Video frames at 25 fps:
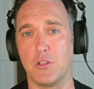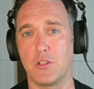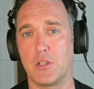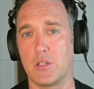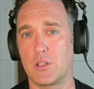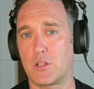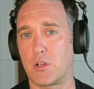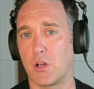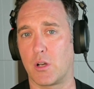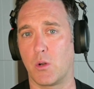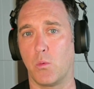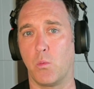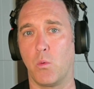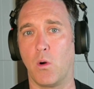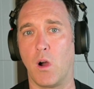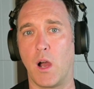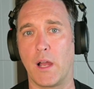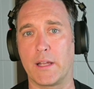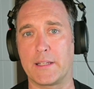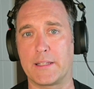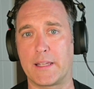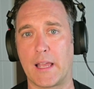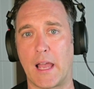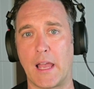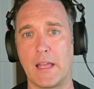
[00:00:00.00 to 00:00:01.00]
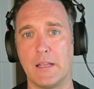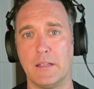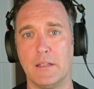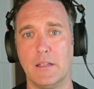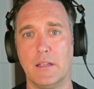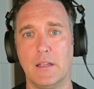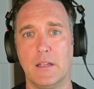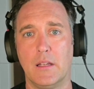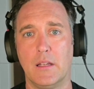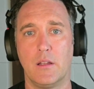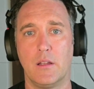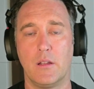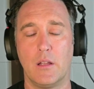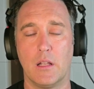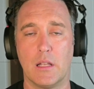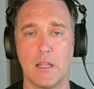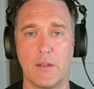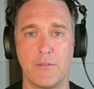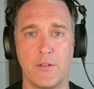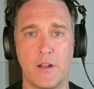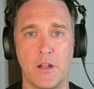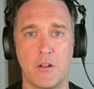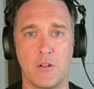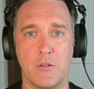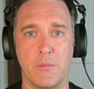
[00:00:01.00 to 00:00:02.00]
She's got a wide gate,
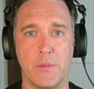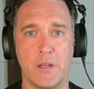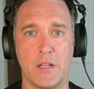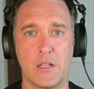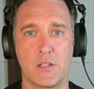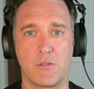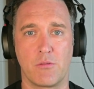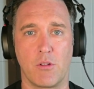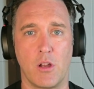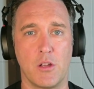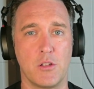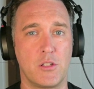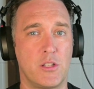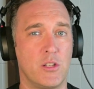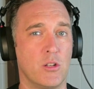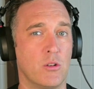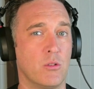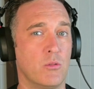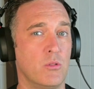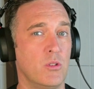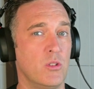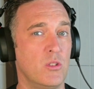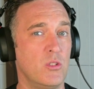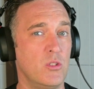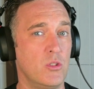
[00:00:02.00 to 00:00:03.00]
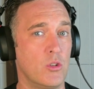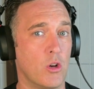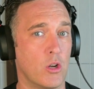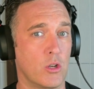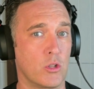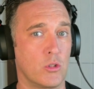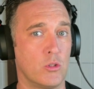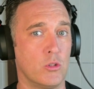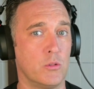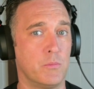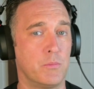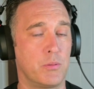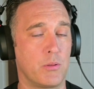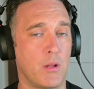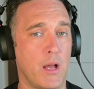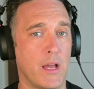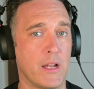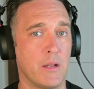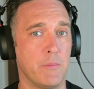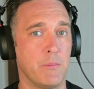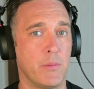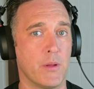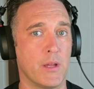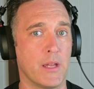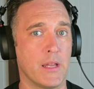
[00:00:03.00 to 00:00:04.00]
1,100 metres Rosehill, not a good play
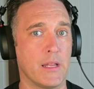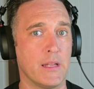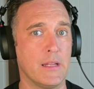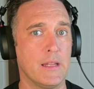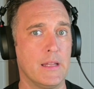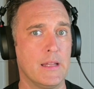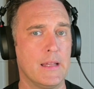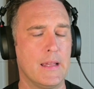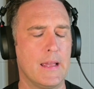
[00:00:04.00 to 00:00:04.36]
to be.